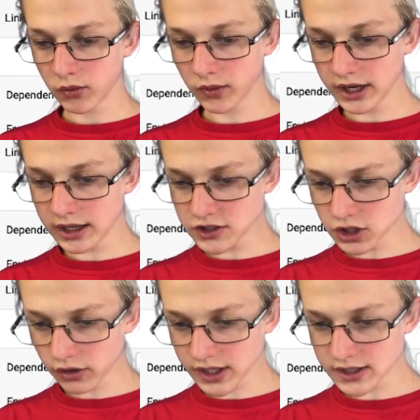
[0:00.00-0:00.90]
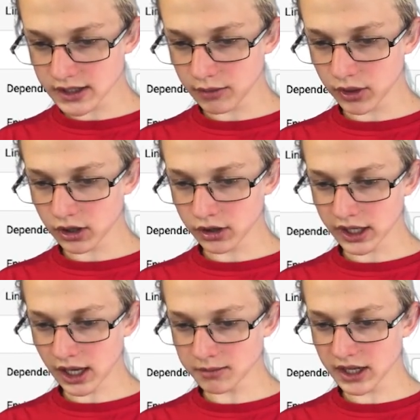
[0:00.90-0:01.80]
And it's going, and we're going to
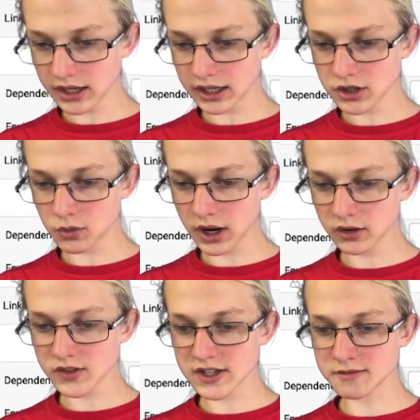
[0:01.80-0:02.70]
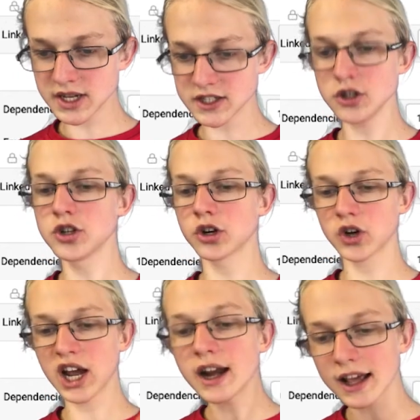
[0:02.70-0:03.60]
come down here to where it says
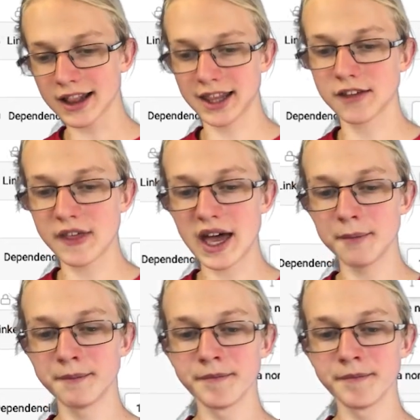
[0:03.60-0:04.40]
message.create and click that.